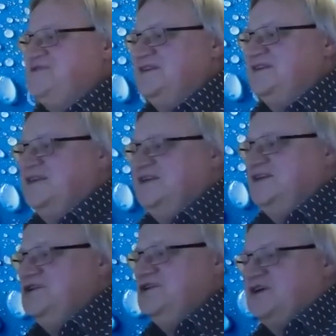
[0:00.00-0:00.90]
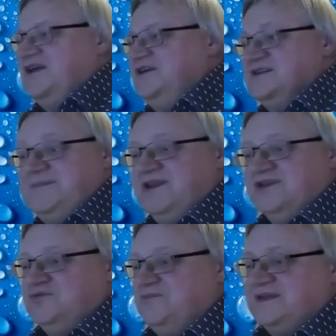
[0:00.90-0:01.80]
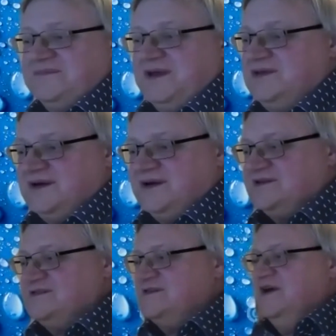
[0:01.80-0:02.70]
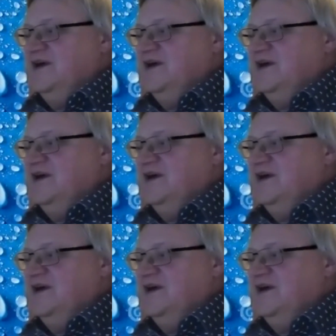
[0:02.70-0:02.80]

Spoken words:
that the initial idea, similar to metamaterials,